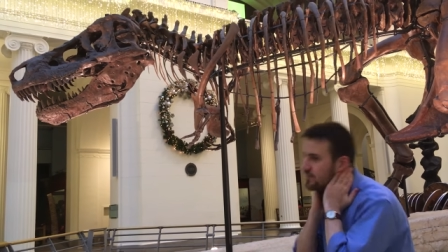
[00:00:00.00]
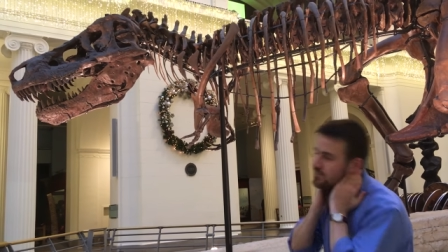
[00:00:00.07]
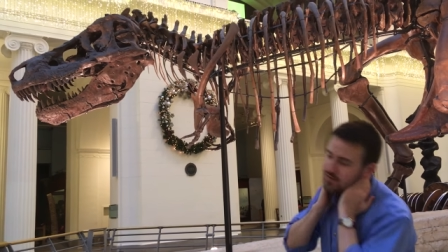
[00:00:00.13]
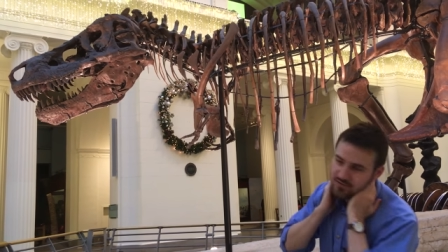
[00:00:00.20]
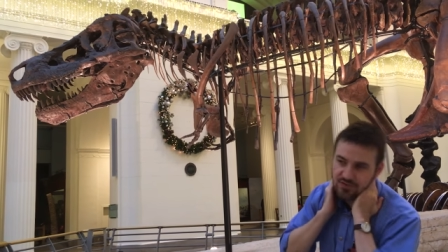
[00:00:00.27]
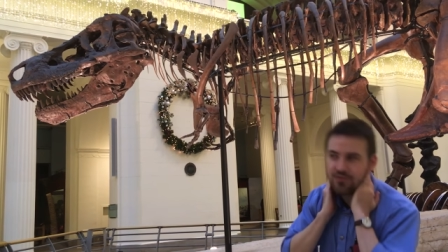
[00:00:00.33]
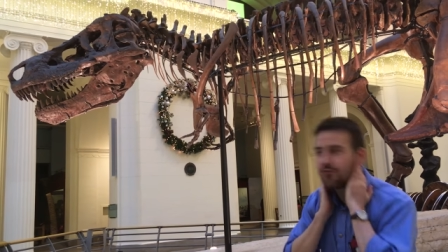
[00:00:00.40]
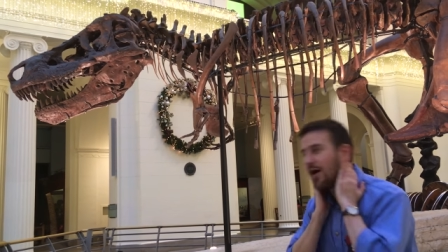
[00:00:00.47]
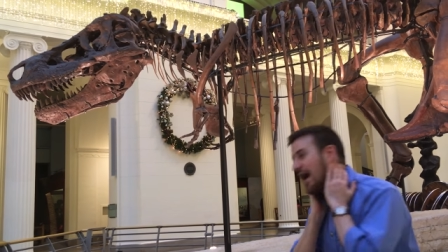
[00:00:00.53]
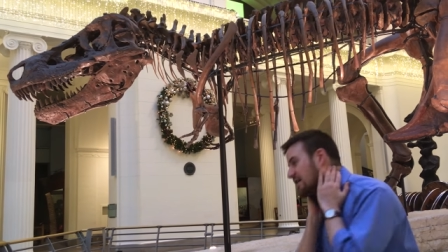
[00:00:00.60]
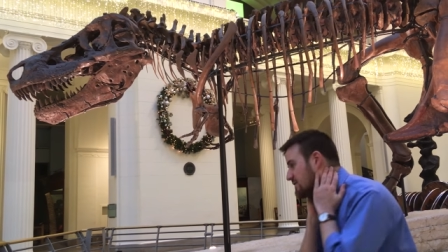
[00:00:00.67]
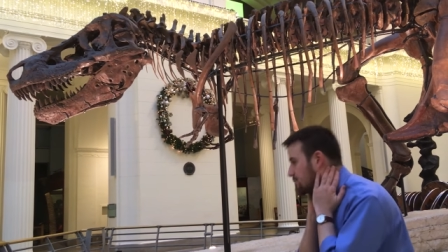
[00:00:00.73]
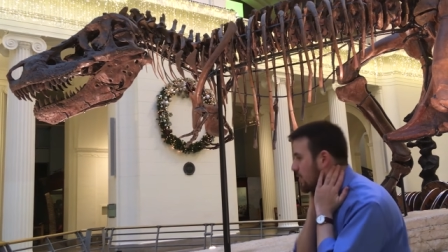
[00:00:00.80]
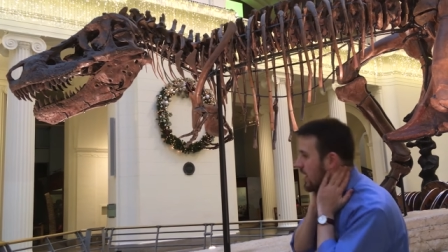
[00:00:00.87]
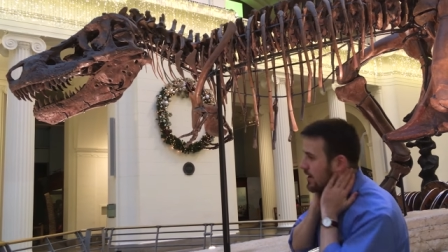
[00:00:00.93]
She can
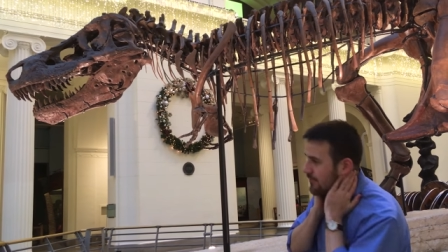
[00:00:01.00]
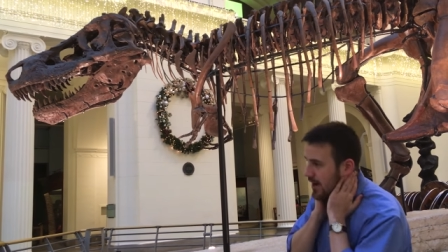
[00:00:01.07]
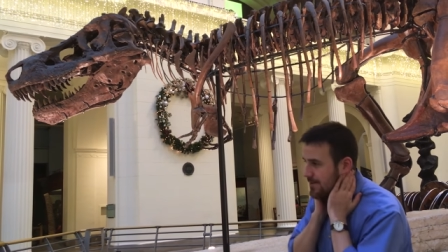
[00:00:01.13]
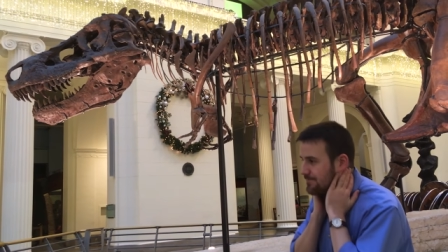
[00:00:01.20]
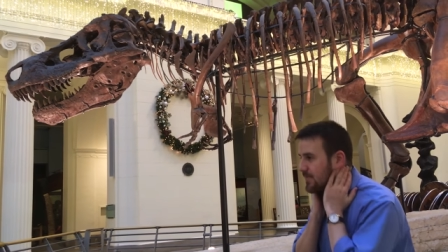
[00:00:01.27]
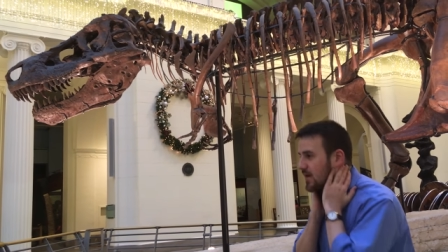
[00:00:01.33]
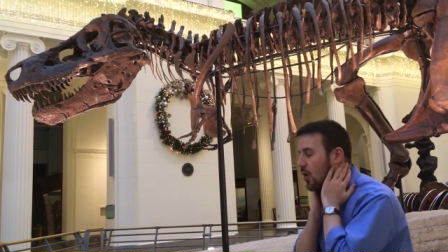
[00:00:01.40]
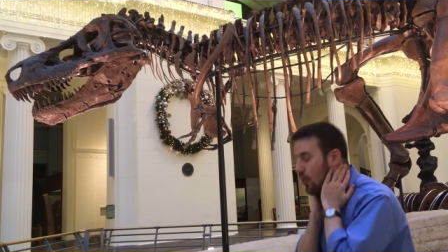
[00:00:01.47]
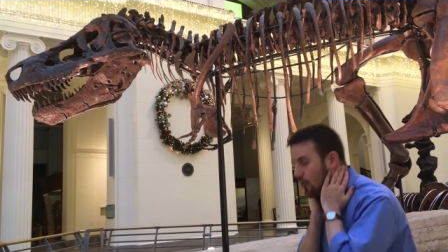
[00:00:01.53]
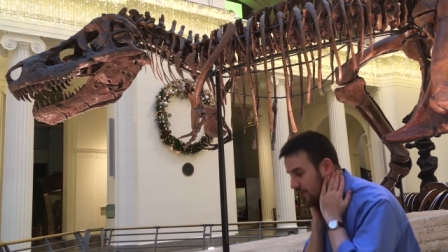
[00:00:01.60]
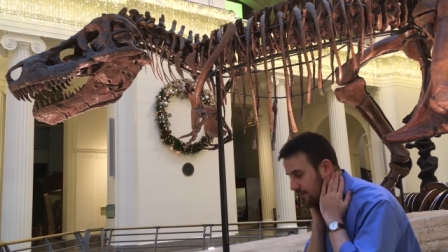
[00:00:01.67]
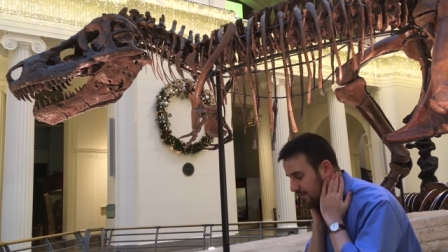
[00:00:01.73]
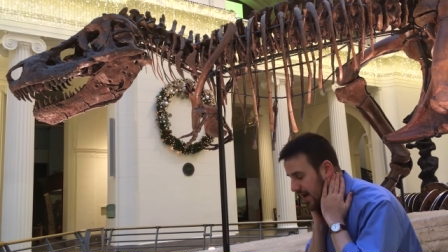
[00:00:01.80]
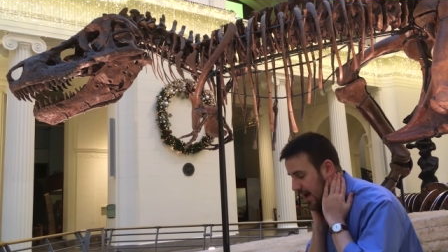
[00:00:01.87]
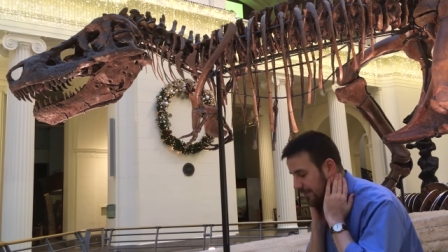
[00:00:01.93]
thrash prey, right, and hold
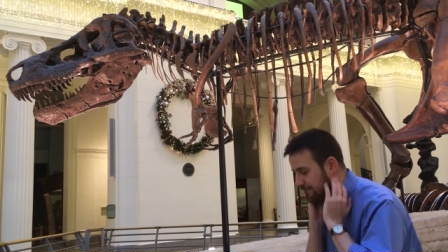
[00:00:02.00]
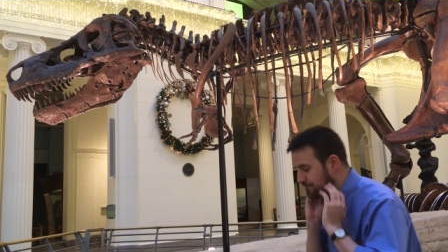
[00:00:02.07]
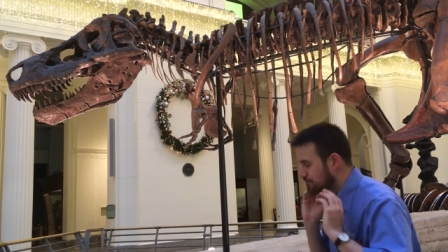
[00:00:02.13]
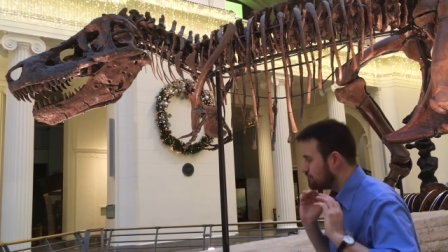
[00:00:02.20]
them down.